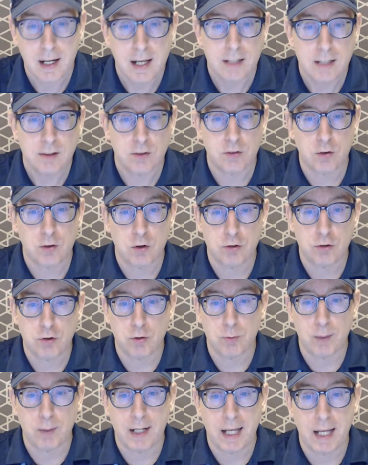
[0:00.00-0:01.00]
discussions
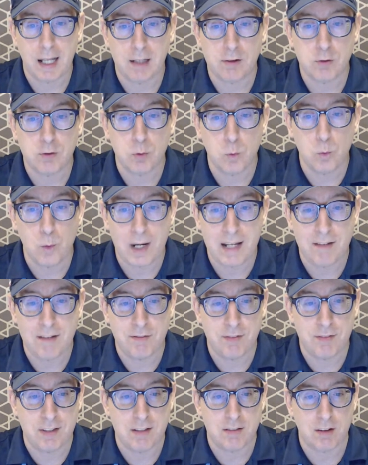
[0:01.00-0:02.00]
were held to waive
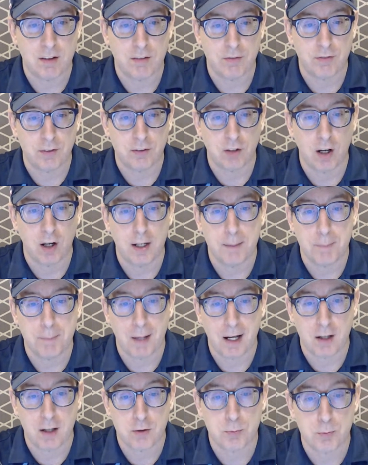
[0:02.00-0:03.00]
visas for Thai
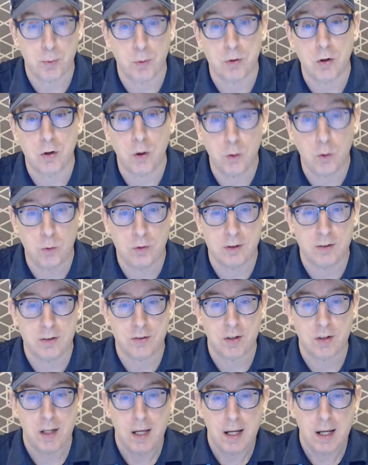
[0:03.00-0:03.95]
passport holders.